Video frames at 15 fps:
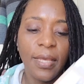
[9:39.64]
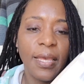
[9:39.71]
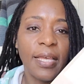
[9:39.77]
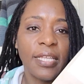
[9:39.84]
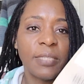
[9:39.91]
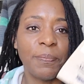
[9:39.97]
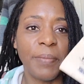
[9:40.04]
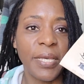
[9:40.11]

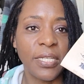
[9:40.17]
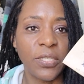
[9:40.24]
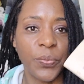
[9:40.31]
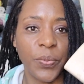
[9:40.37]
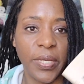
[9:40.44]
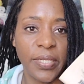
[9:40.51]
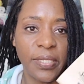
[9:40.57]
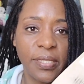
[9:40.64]
It's Big
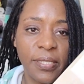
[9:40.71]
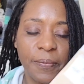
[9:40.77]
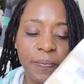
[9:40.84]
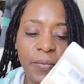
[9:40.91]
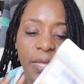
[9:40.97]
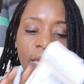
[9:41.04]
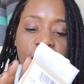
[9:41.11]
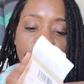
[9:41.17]
Twist.
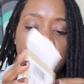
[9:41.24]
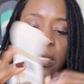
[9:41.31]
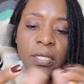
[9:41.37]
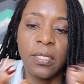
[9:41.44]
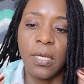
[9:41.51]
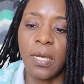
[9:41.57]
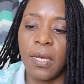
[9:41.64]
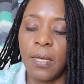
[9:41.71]
It is
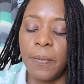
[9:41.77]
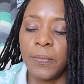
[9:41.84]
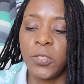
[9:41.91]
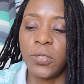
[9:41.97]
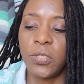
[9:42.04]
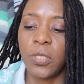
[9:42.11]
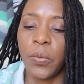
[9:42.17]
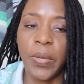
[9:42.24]
a
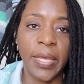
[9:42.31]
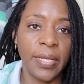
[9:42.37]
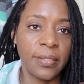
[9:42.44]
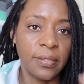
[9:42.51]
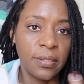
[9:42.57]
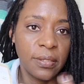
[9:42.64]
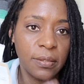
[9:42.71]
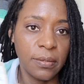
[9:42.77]

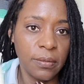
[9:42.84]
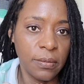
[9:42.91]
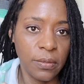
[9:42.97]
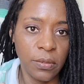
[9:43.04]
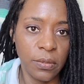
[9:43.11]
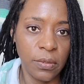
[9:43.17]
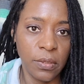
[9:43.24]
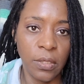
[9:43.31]
Joann's
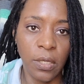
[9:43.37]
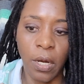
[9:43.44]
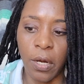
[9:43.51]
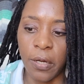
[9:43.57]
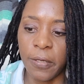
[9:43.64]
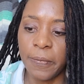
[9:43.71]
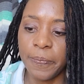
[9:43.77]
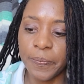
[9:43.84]

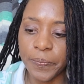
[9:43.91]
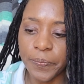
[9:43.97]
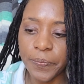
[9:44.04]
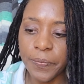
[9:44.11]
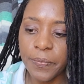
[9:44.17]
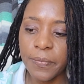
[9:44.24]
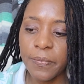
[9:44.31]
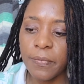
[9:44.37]
yarn.
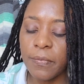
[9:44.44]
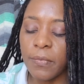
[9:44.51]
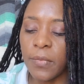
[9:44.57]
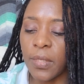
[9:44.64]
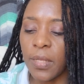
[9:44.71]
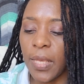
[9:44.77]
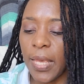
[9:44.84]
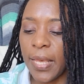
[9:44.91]

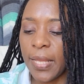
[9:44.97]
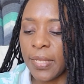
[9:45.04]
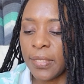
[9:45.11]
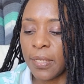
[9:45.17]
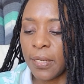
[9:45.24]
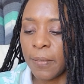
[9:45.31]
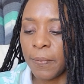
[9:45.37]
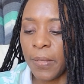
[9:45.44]

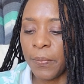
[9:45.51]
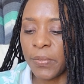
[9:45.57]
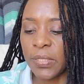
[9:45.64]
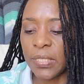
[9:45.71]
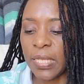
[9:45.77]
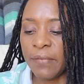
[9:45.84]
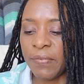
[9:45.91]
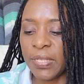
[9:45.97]
And it was
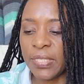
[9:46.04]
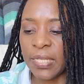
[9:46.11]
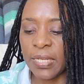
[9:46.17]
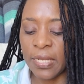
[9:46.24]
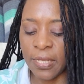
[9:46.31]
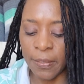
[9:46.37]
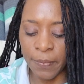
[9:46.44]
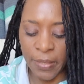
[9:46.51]
navy
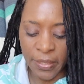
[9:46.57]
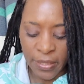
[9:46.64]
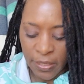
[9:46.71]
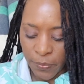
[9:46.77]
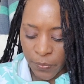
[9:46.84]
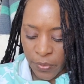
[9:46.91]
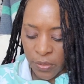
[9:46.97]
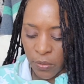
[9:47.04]
denim and
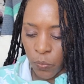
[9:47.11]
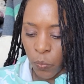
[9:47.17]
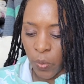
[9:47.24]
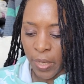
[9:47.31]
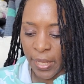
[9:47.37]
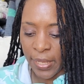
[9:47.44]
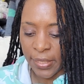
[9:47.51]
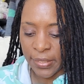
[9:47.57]
then with the
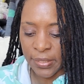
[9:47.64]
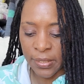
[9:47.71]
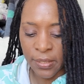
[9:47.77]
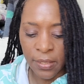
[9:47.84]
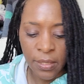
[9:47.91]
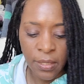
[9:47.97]
white